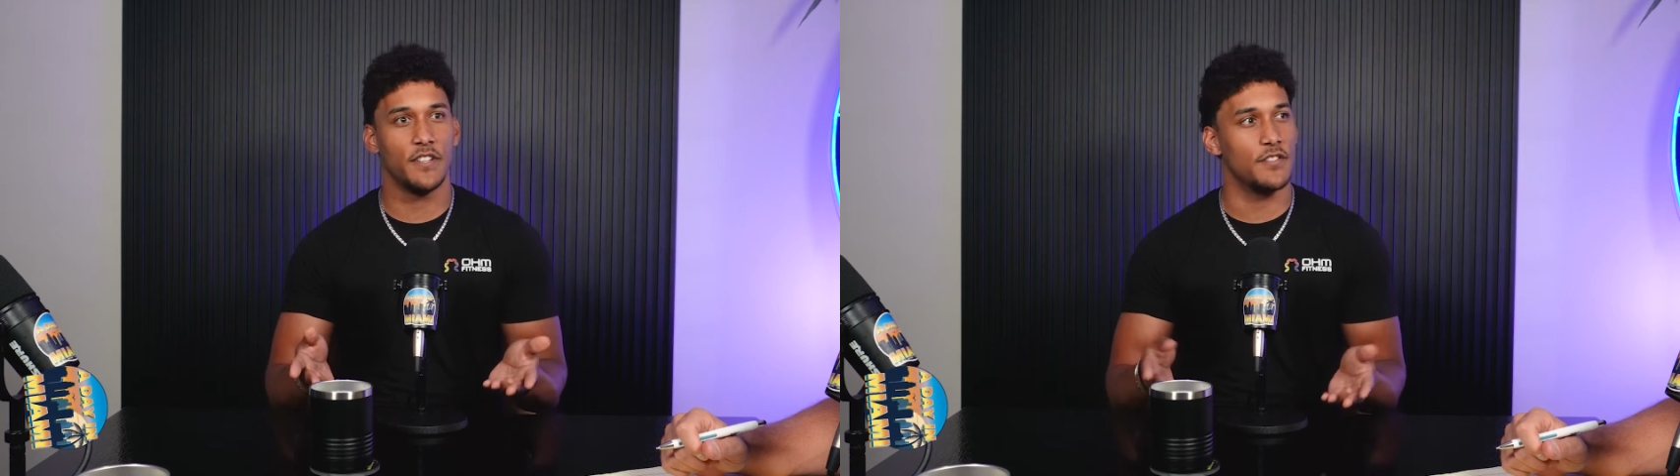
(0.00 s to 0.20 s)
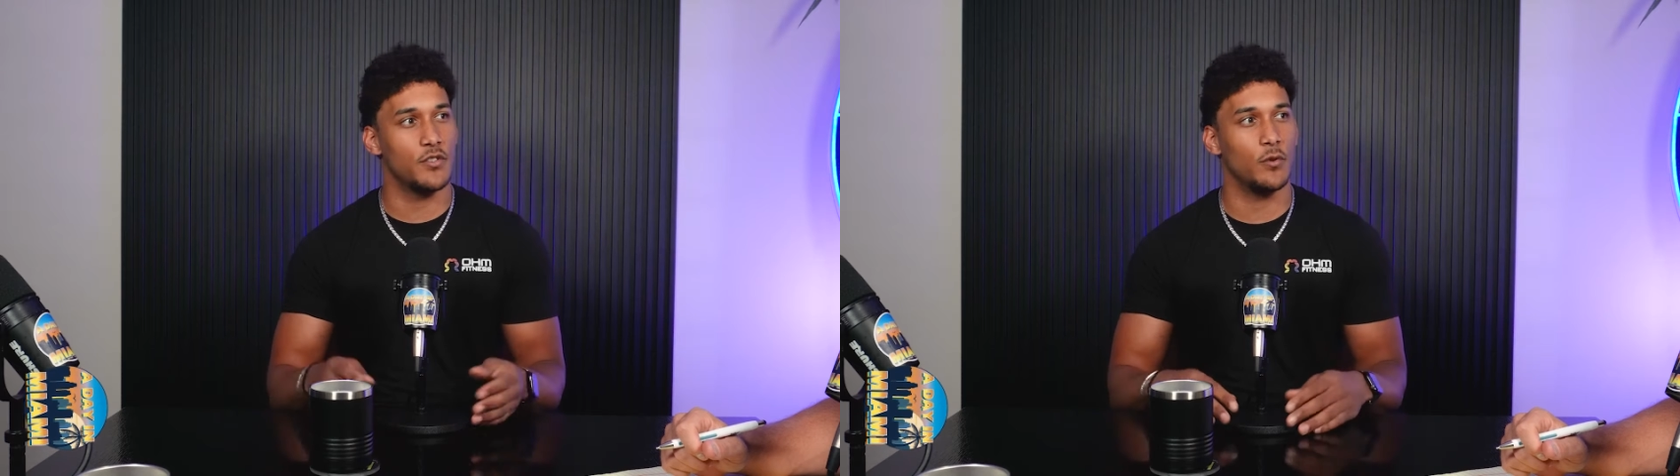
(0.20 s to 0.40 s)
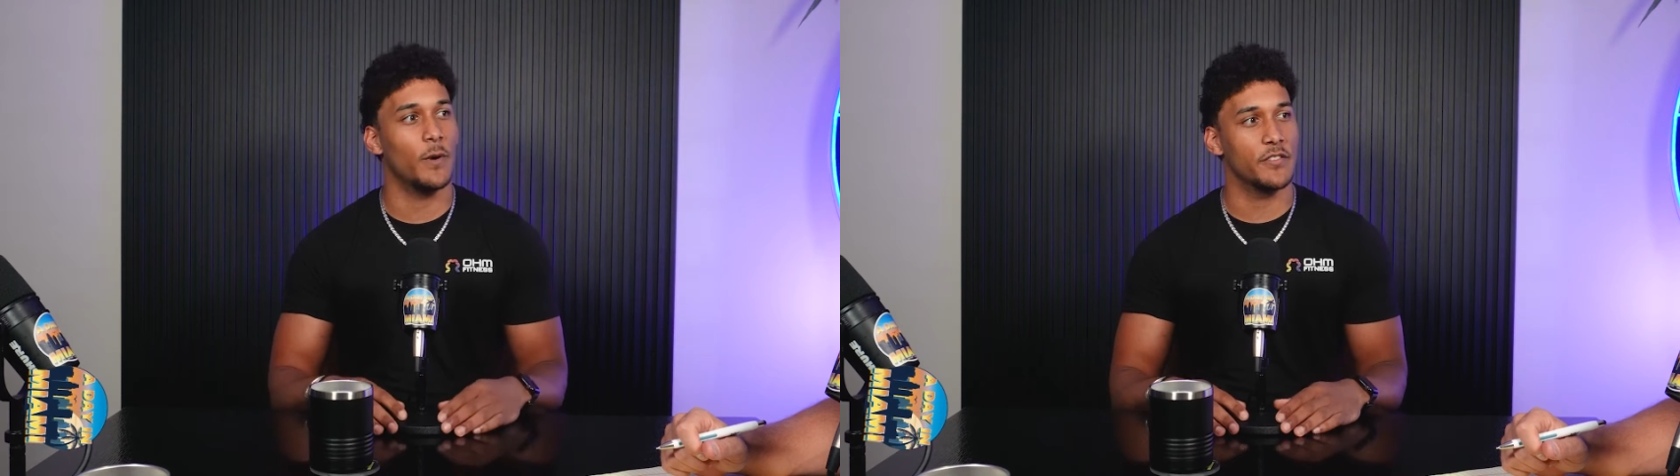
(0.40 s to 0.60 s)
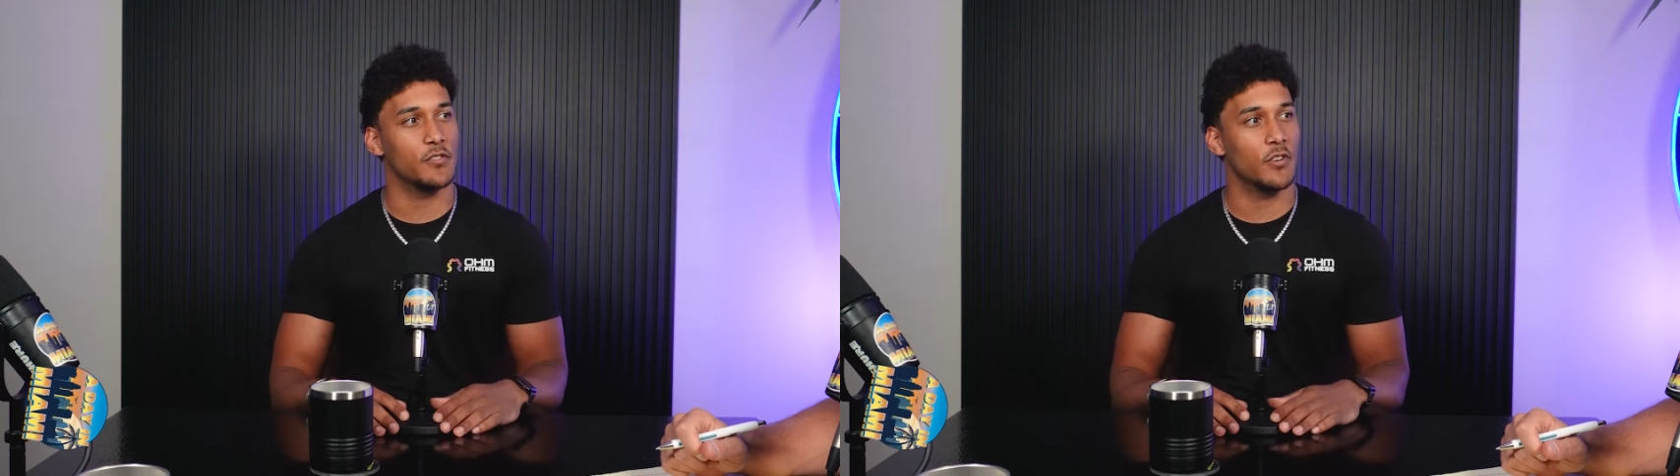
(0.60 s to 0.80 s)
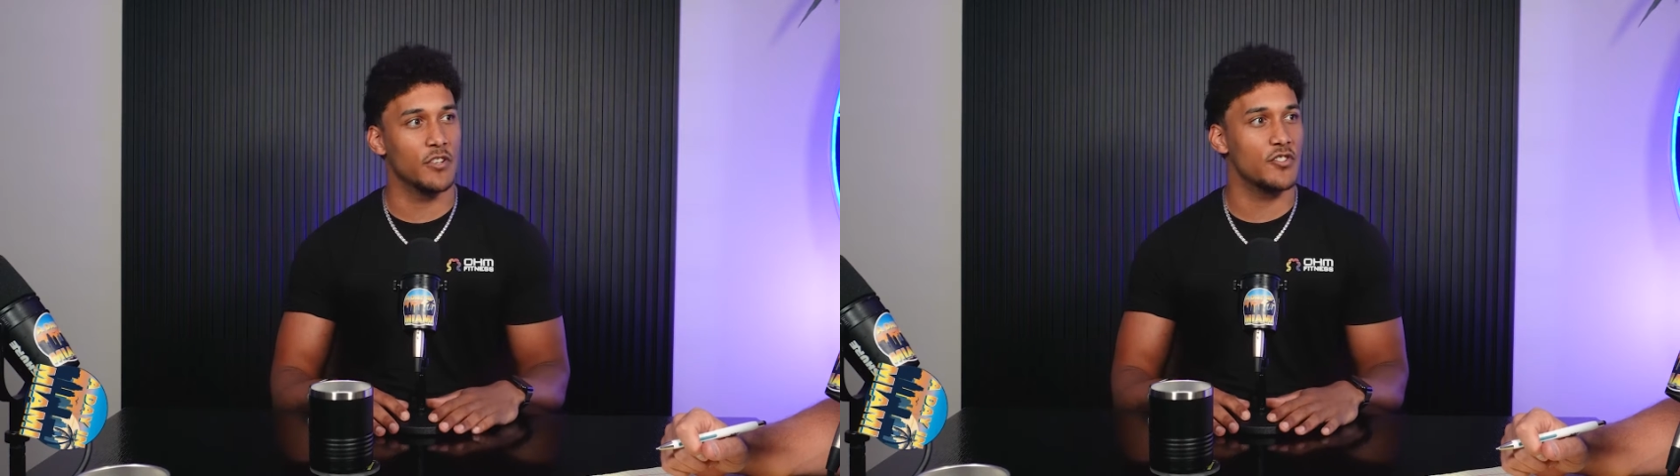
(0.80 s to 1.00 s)
to 2
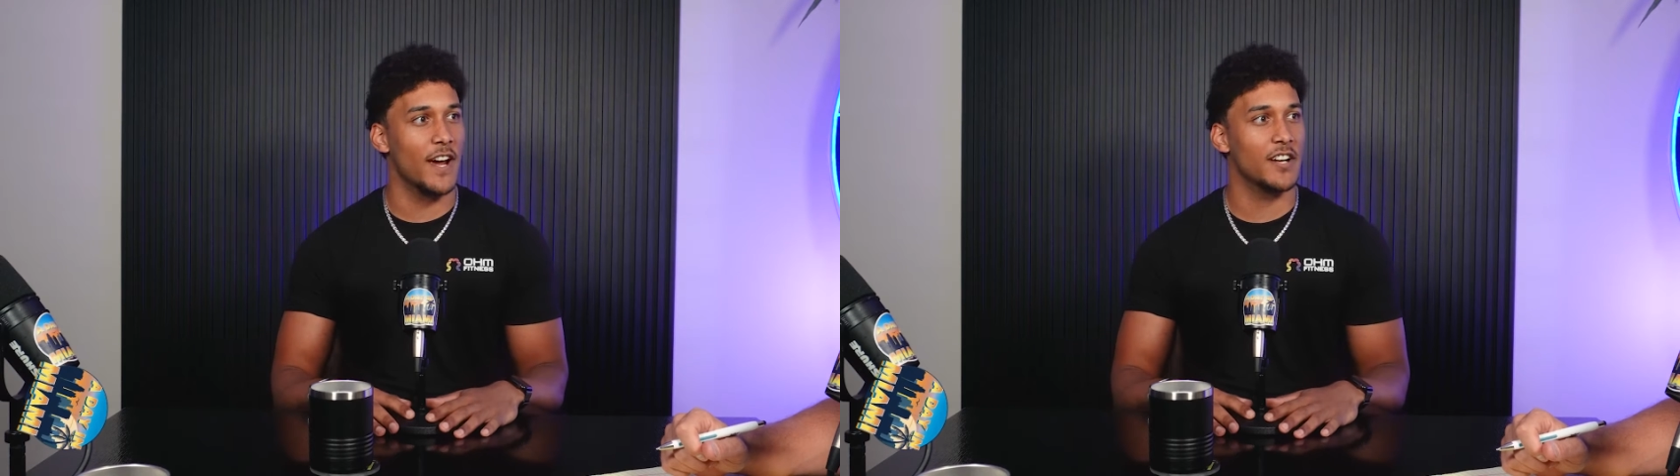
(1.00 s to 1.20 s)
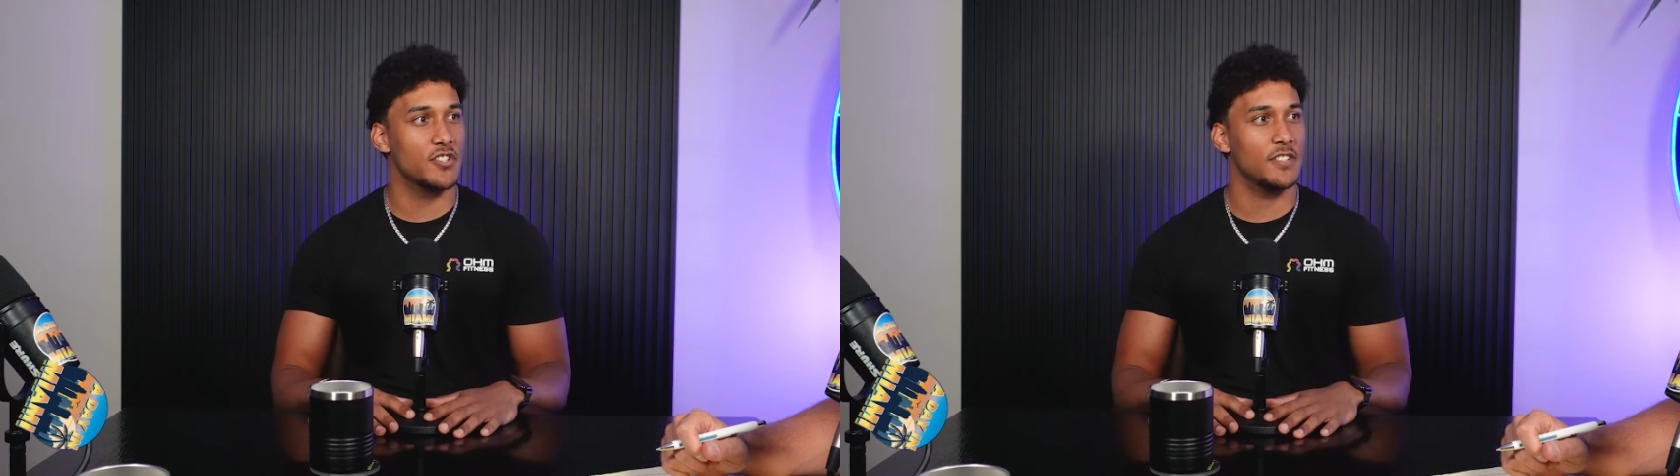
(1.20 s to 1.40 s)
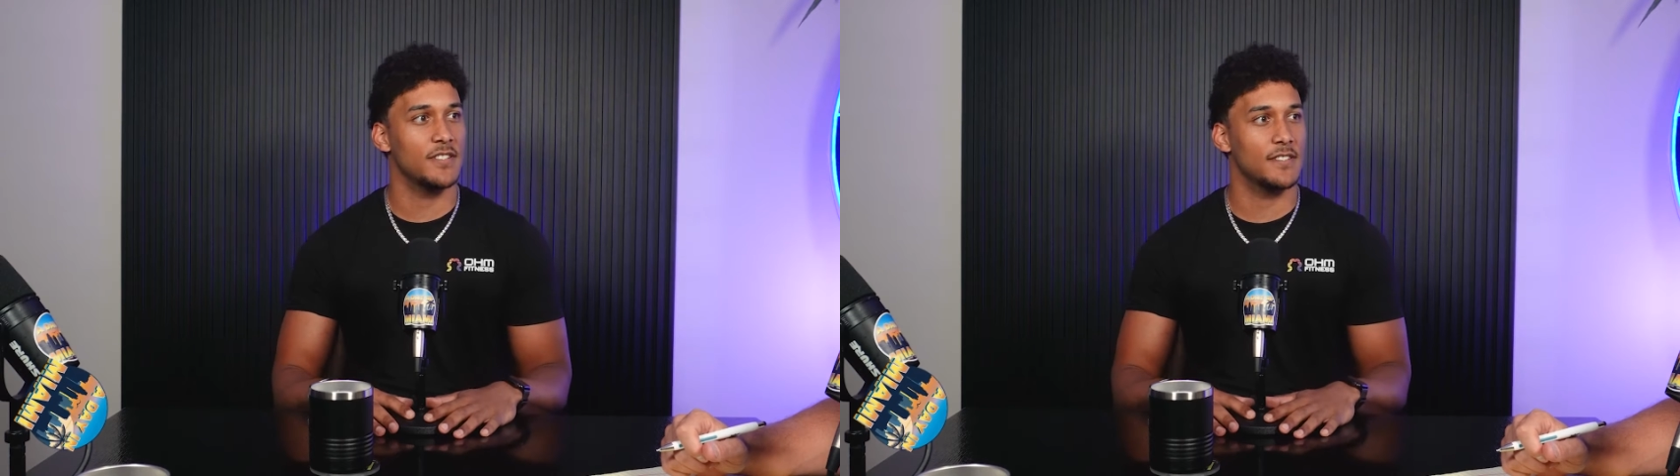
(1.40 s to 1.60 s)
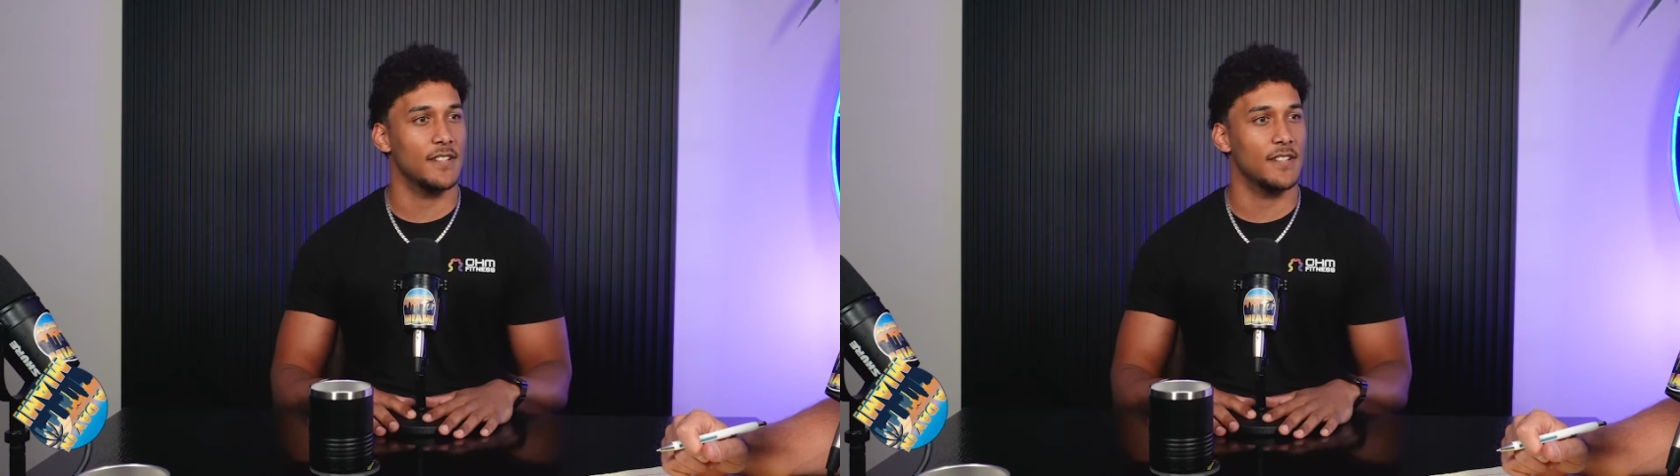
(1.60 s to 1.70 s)
muscle contractions